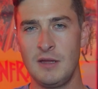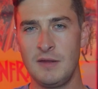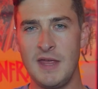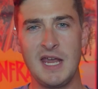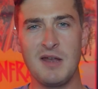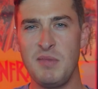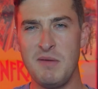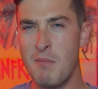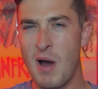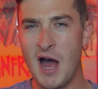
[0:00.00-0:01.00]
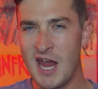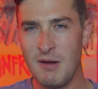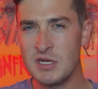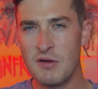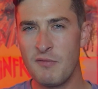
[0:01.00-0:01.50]
that they can be
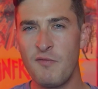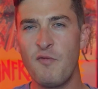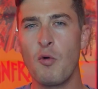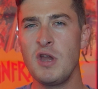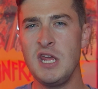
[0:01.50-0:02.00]
mimed 40